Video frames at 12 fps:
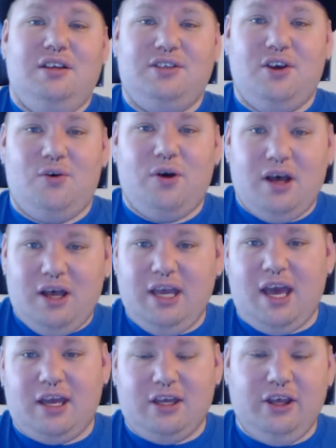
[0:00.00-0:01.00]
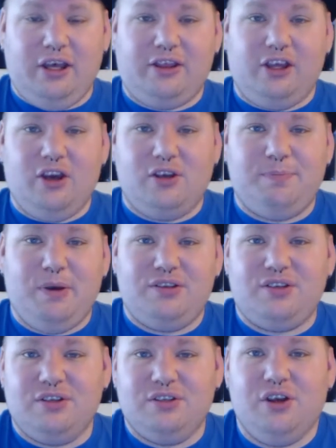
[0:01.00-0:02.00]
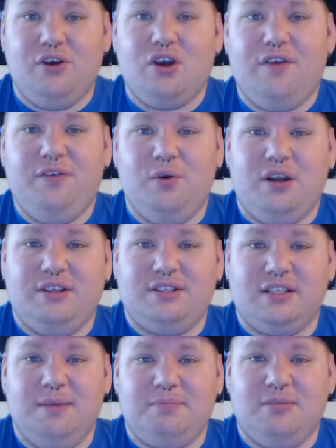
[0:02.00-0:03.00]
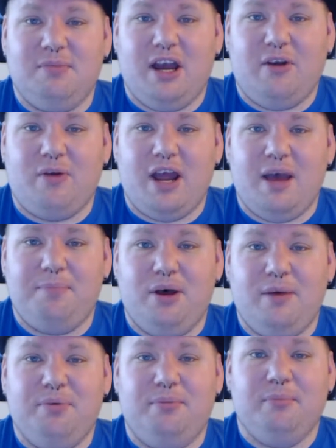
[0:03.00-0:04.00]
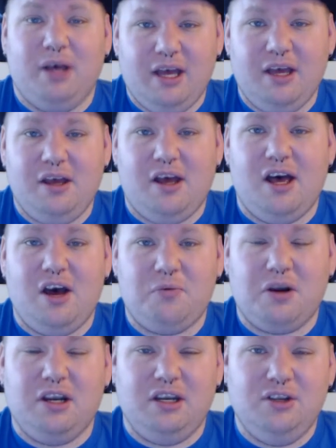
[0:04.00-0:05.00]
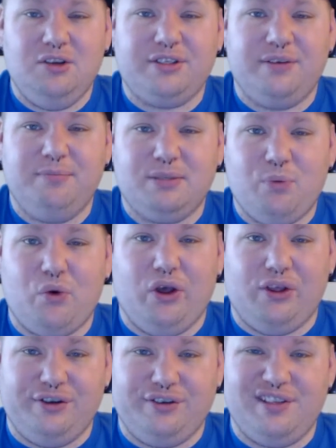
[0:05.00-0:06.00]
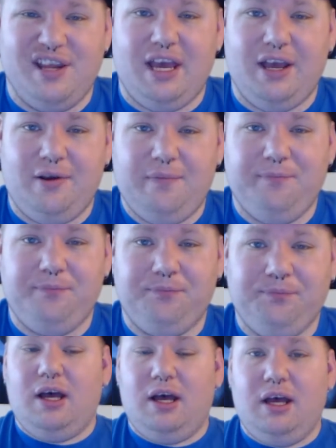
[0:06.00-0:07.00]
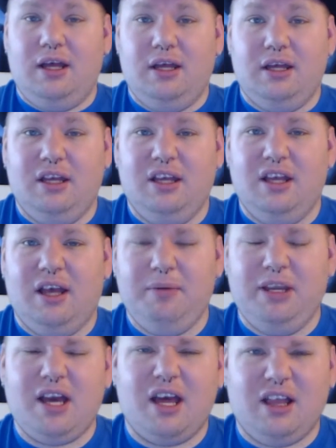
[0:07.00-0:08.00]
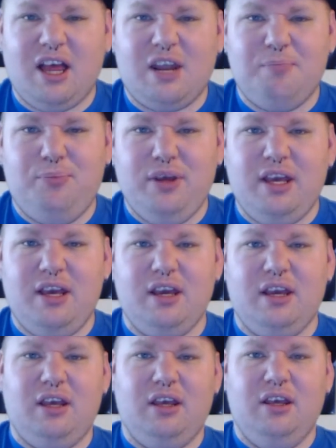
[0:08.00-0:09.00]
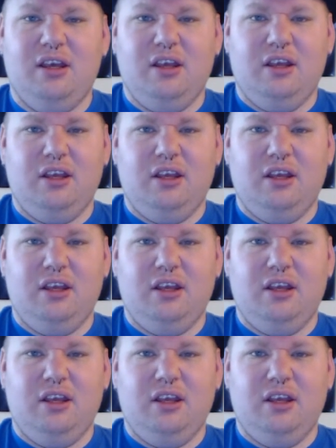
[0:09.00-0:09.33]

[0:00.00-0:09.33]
So yeah, click the Ghostbusters logo if you want to skip to my wrap-up, but we're going to do some spoilers now. Not a lot of big,